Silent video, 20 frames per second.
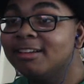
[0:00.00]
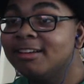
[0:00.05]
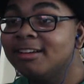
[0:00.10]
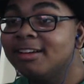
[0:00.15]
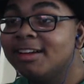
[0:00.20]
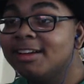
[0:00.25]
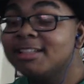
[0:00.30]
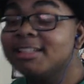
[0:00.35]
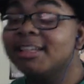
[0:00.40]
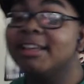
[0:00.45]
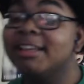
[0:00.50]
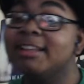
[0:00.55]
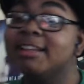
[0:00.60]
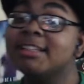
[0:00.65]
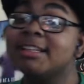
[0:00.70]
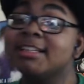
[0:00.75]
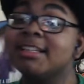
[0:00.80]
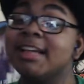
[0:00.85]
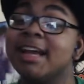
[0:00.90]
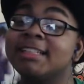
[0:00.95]
See, this
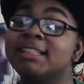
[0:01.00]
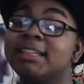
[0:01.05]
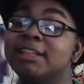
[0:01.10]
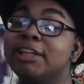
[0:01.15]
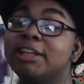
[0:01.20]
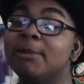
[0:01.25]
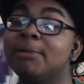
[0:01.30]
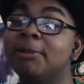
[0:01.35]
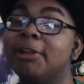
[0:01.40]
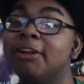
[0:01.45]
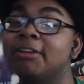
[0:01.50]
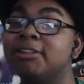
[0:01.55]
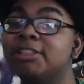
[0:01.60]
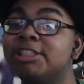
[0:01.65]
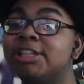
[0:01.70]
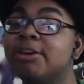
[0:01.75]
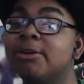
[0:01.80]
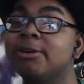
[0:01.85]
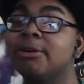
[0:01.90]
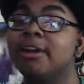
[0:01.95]
is actually a double-layered
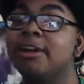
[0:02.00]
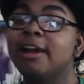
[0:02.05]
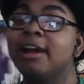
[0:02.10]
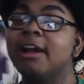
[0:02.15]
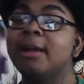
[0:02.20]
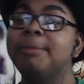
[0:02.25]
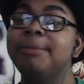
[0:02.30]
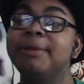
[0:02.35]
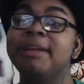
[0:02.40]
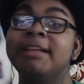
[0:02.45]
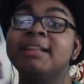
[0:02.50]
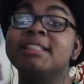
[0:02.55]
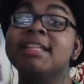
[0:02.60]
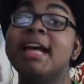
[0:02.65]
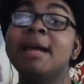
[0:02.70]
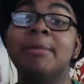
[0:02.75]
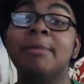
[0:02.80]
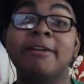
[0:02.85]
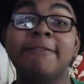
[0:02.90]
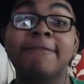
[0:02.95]
joke, because
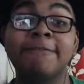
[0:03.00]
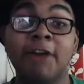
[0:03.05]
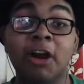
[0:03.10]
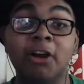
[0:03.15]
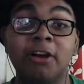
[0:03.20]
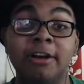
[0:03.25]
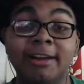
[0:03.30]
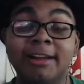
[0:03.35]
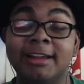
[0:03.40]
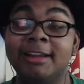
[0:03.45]
I'm a furry.